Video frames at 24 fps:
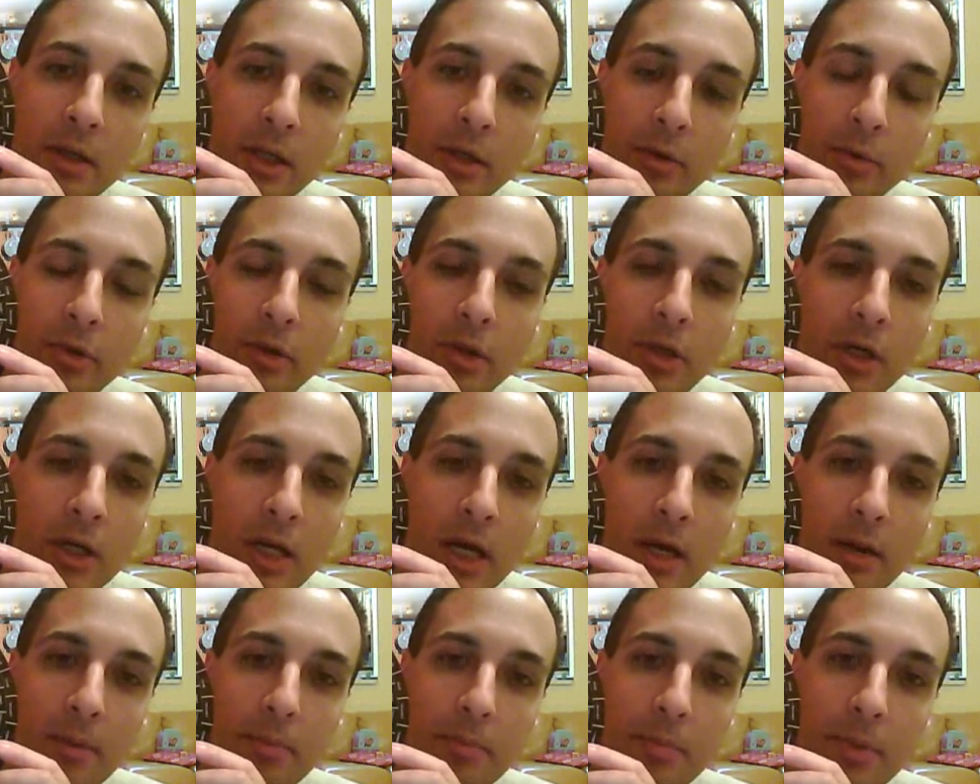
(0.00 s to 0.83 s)
You would
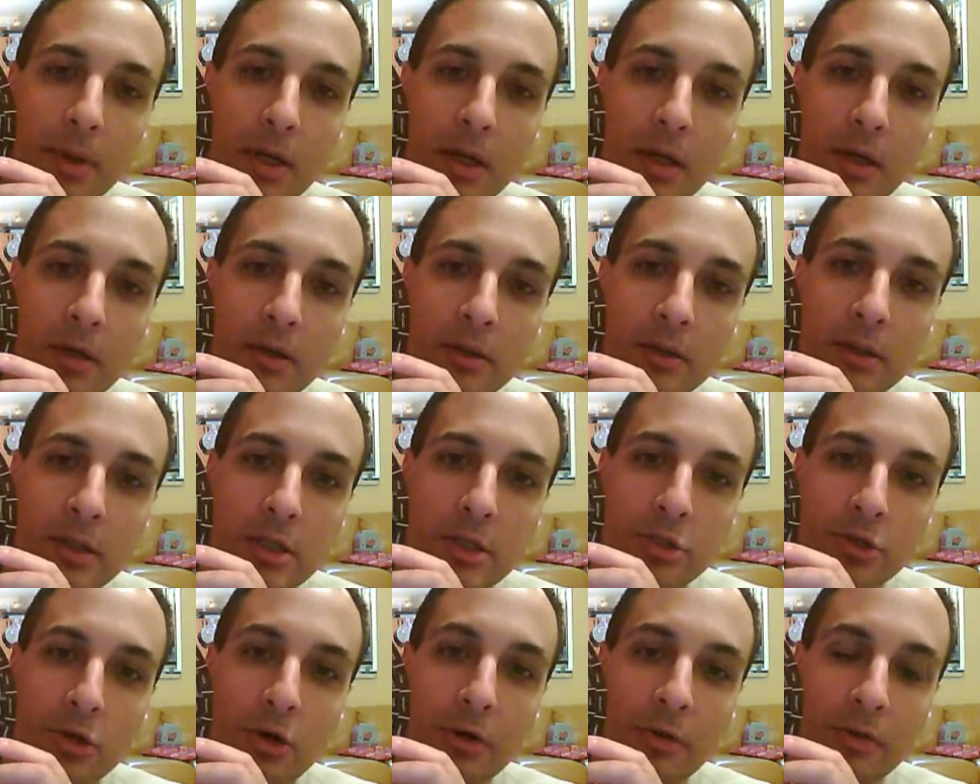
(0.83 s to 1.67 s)
look up
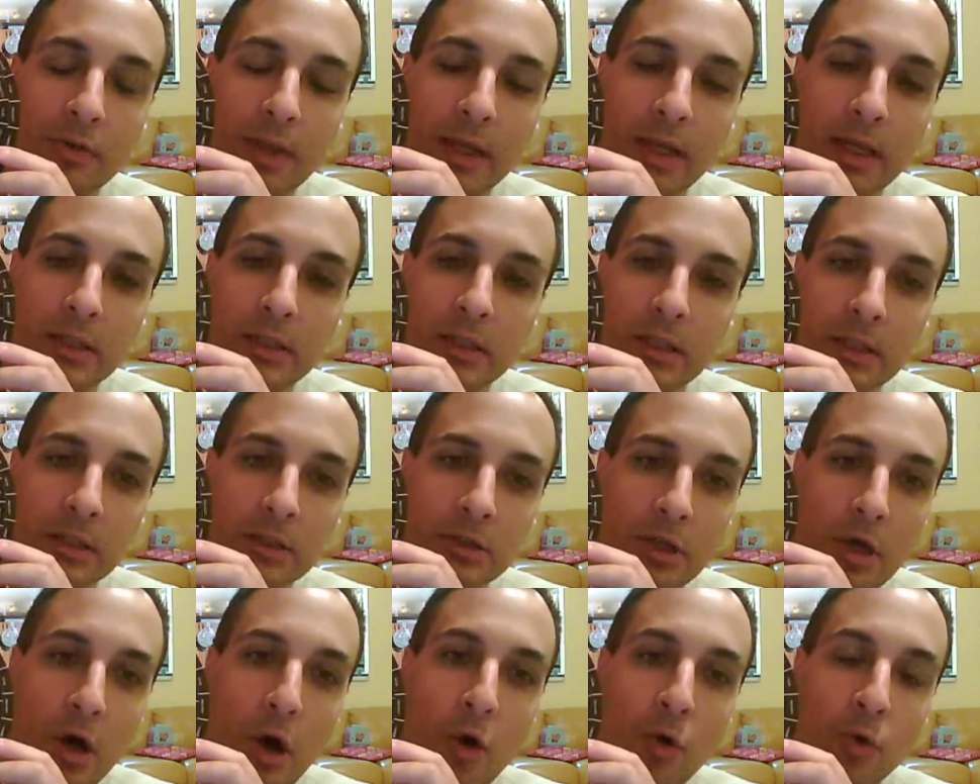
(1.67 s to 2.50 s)
certain things in
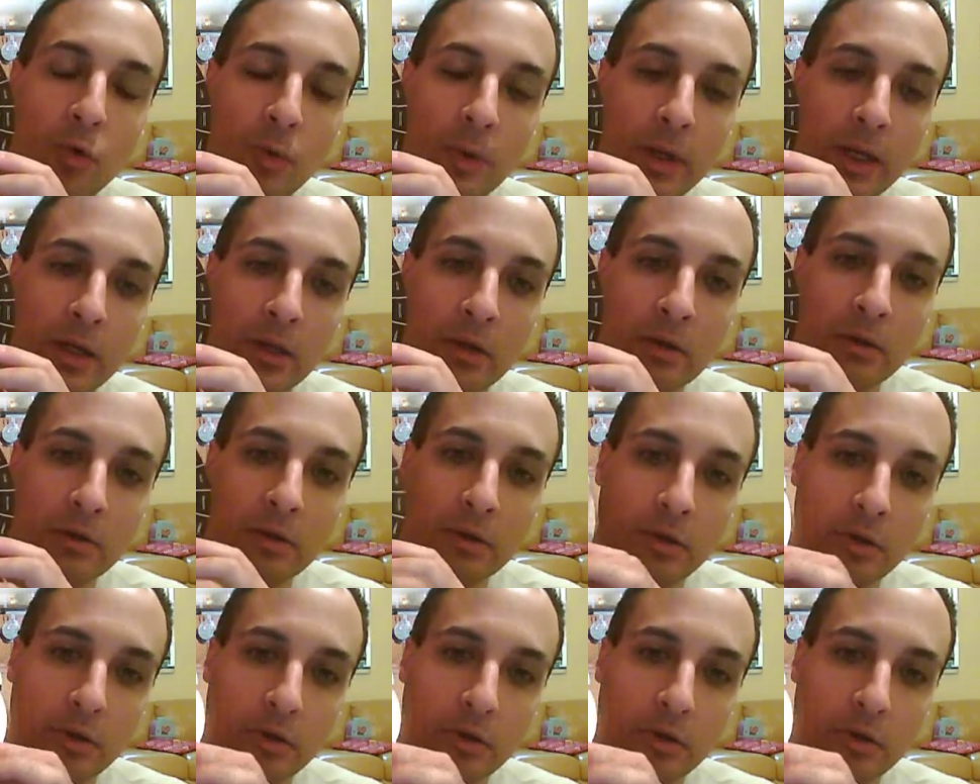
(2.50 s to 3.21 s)
this code wheel